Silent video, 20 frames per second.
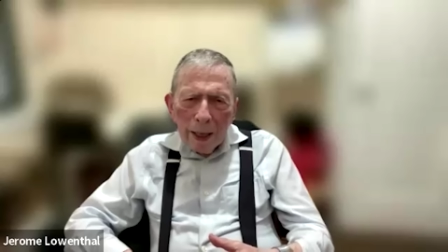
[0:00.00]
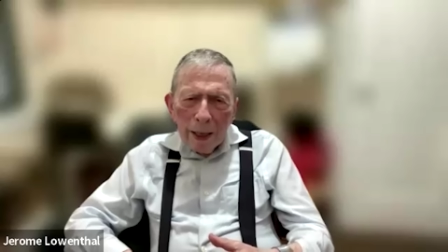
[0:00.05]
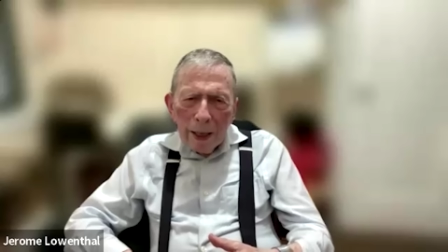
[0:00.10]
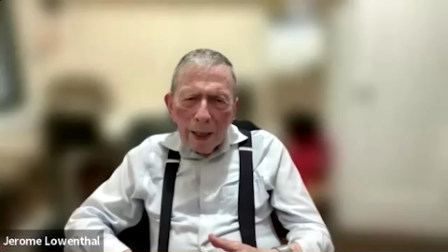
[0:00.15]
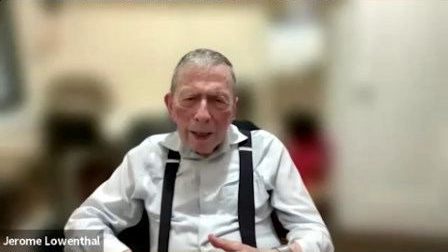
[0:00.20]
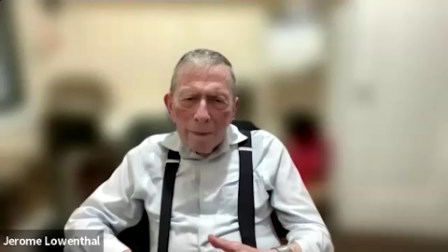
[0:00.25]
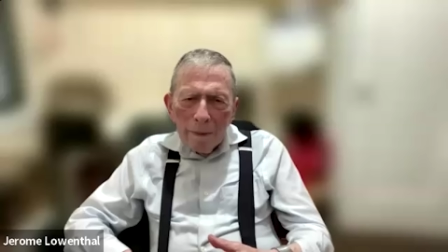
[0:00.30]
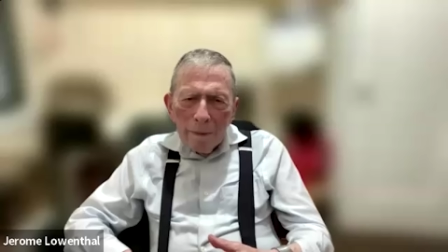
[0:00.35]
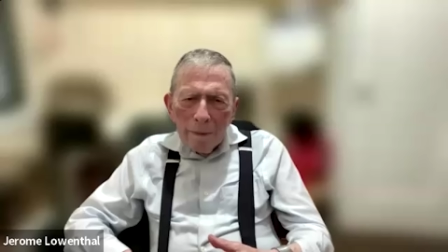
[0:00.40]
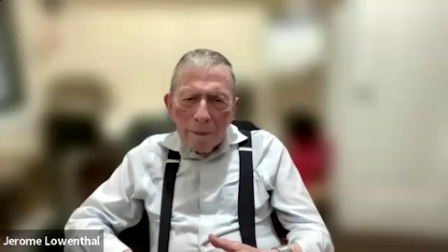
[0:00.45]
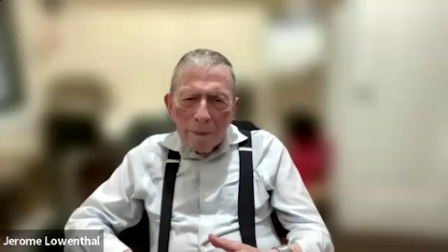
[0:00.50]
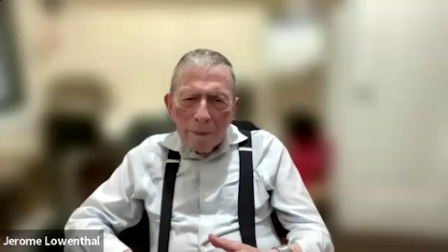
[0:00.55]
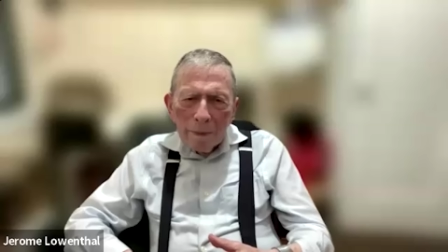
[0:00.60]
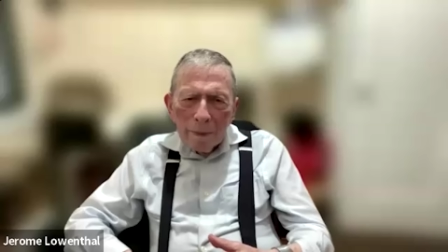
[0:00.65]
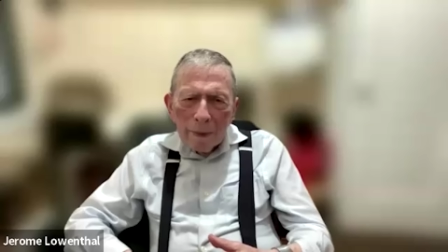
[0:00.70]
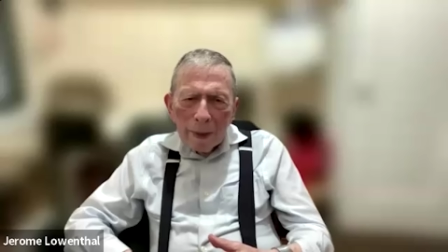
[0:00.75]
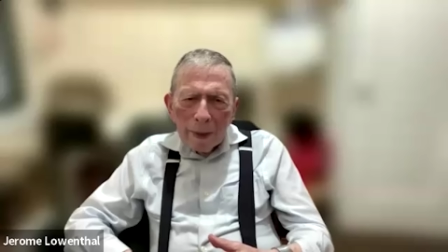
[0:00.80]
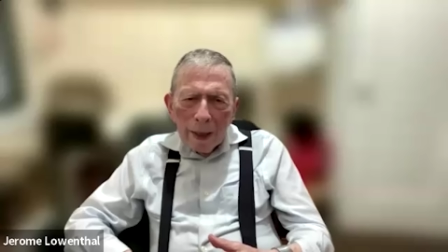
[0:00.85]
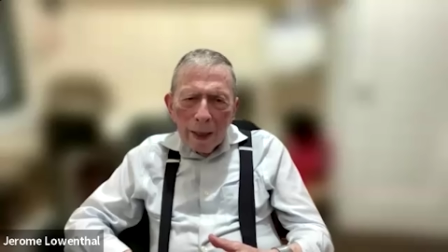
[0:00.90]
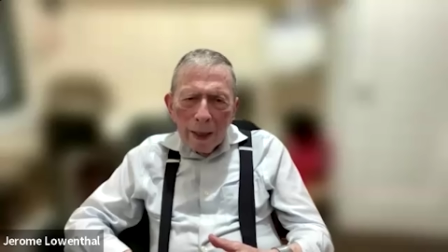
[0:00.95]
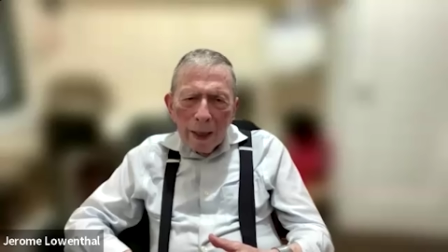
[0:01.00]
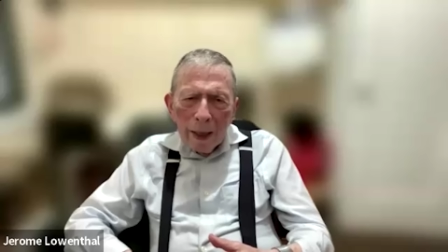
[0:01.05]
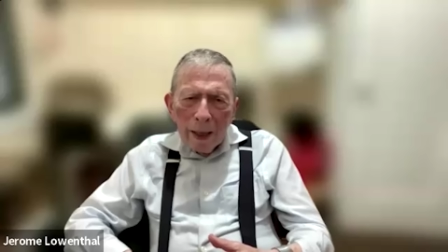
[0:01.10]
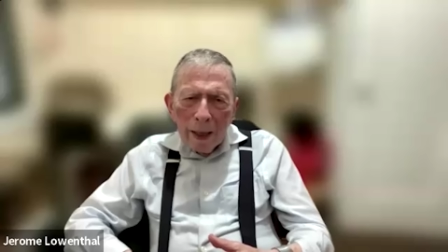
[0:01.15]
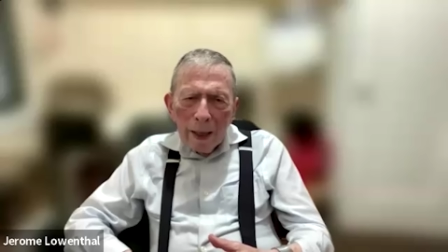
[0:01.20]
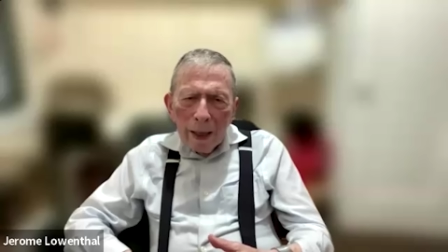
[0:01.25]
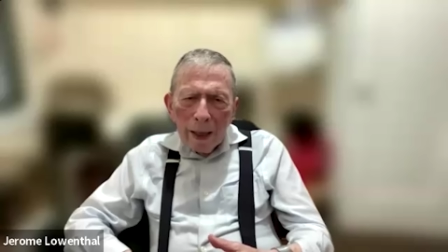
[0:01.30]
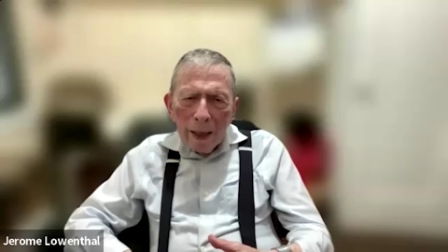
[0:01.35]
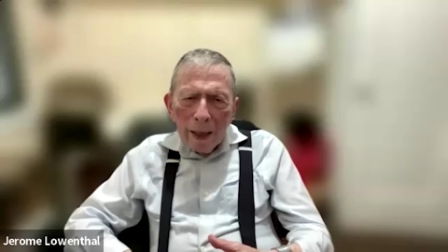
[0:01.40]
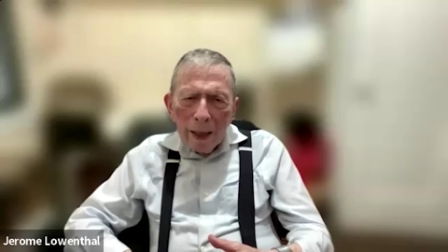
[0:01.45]
Um,
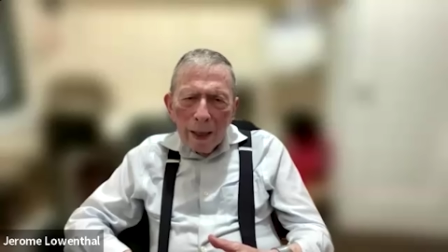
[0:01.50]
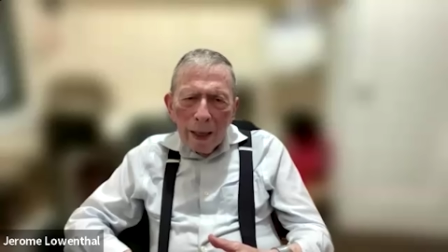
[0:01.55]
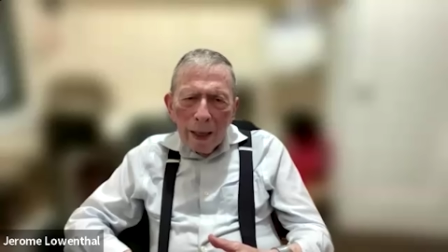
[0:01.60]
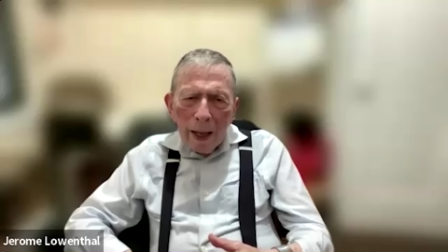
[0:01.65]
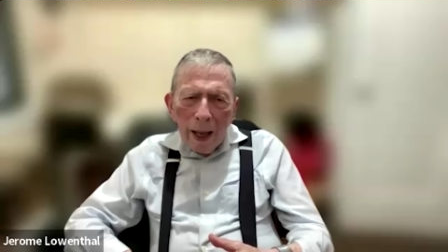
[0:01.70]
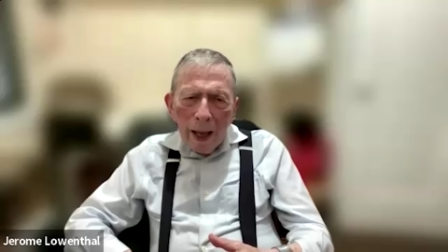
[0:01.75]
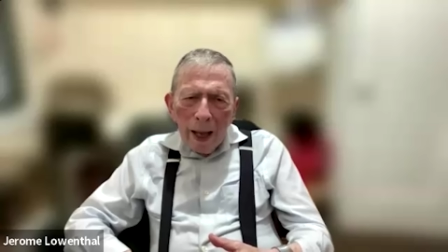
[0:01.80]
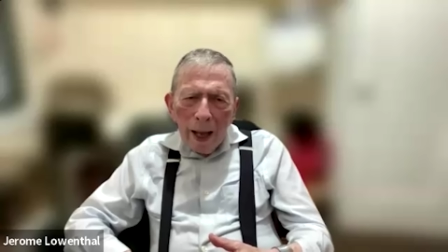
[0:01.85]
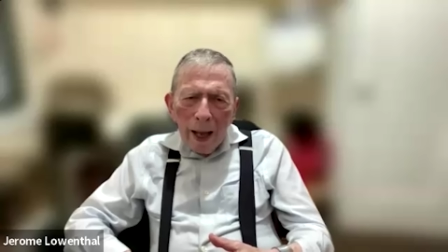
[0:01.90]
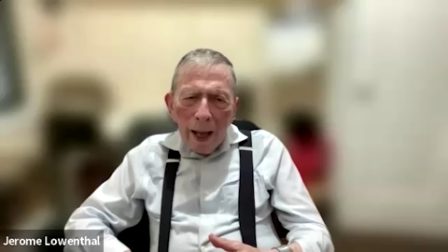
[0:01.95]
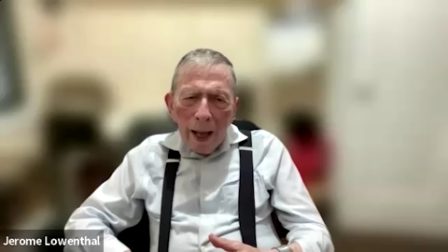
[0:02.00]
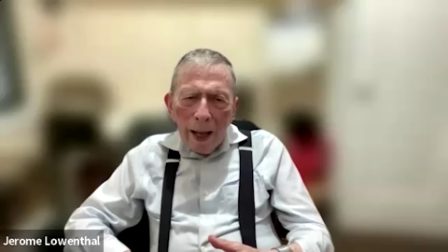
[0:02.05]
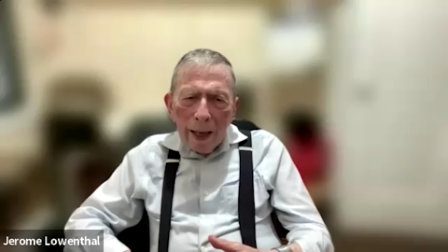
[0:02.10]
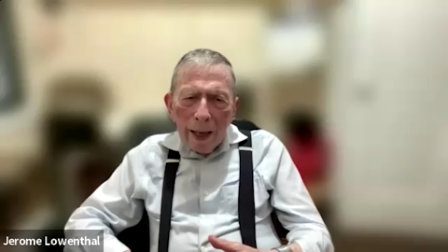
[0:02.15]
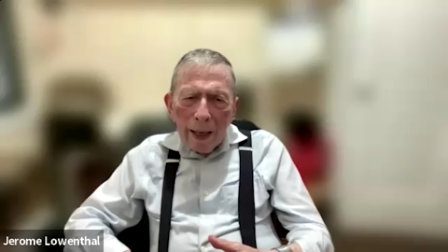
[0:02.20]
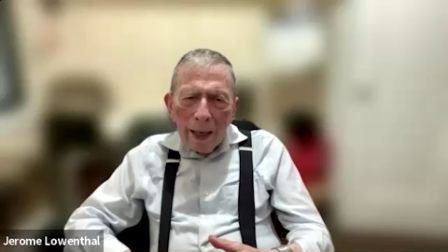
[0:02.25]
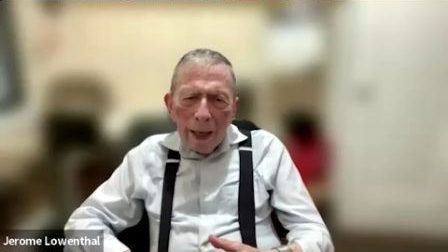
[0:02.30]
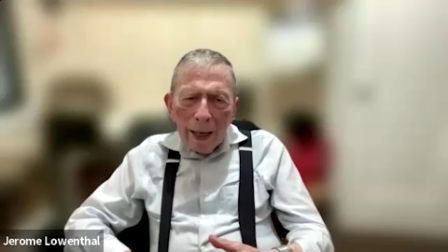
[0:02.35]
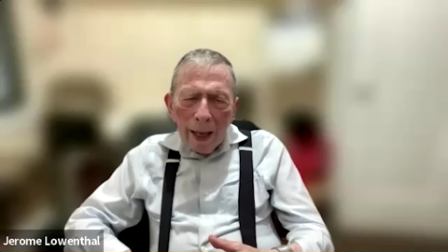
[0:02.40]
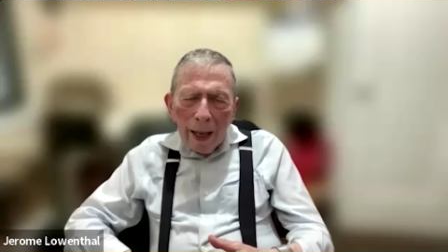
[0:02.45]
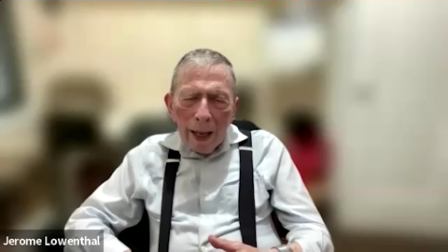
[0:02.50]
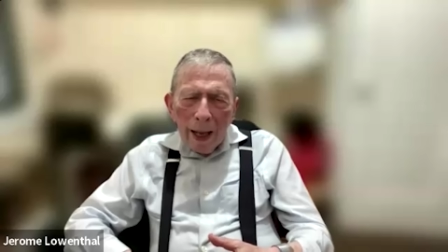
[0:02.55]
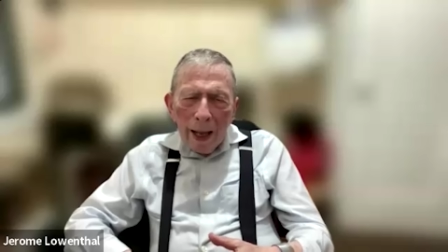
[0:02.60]
uh, I